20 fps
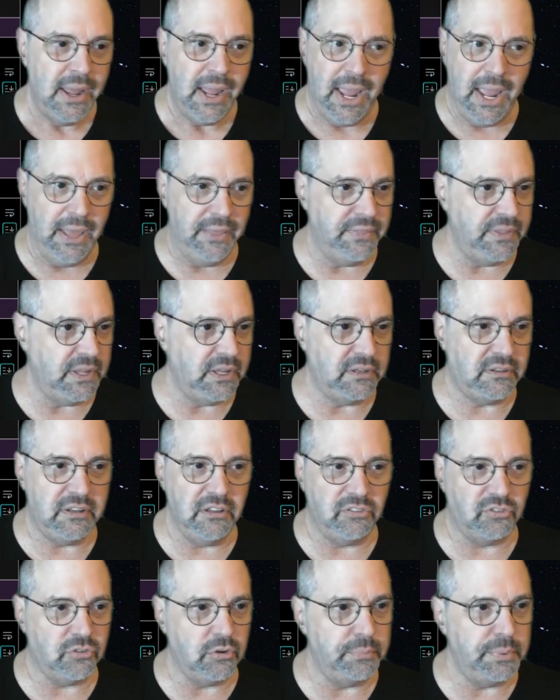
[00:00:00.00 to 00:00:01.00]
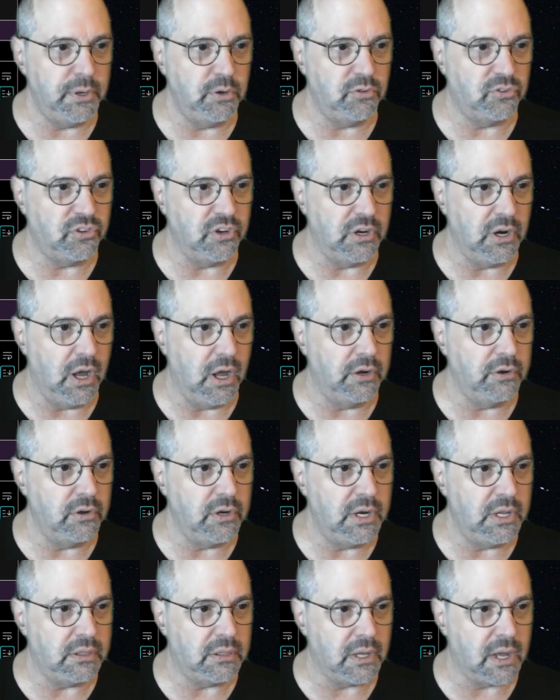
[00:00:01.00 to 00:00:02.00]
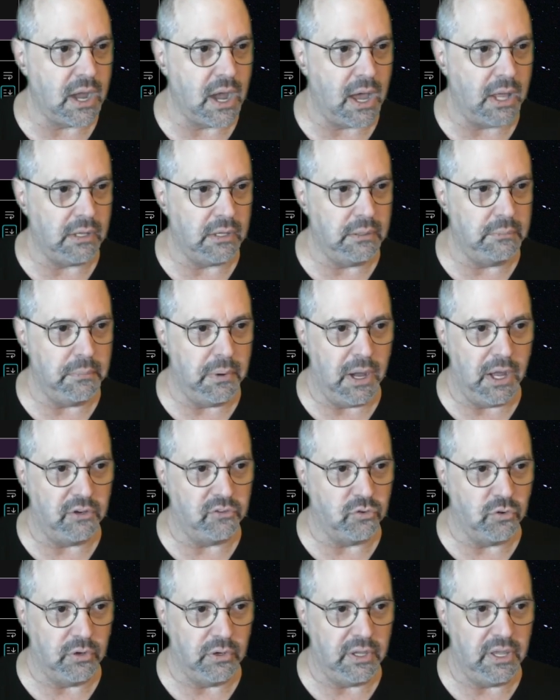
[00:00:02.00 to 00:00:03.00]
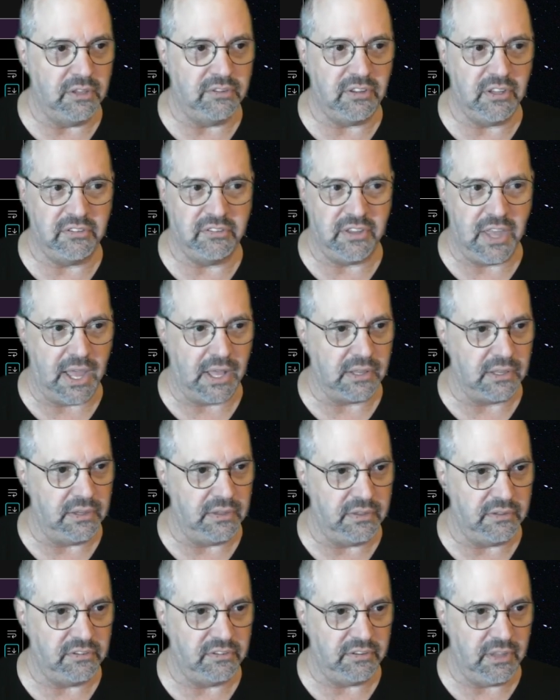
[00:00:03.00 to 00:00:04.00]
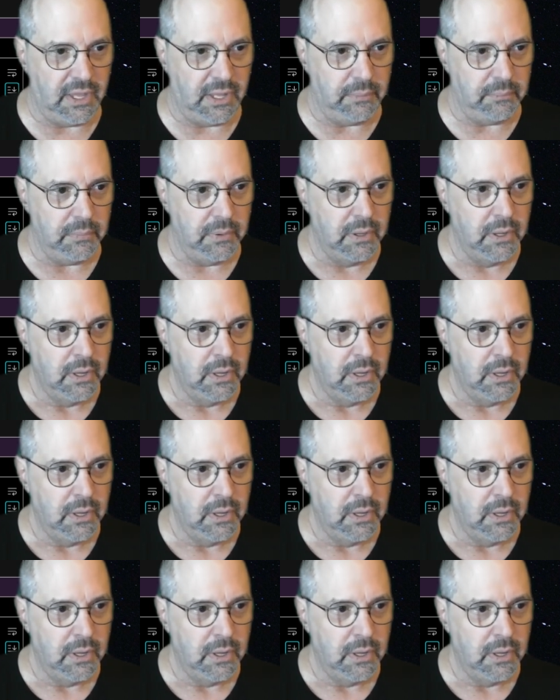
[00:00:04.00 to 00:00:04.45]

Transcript: And the distribution underneath the Kotlin module is exactly the same.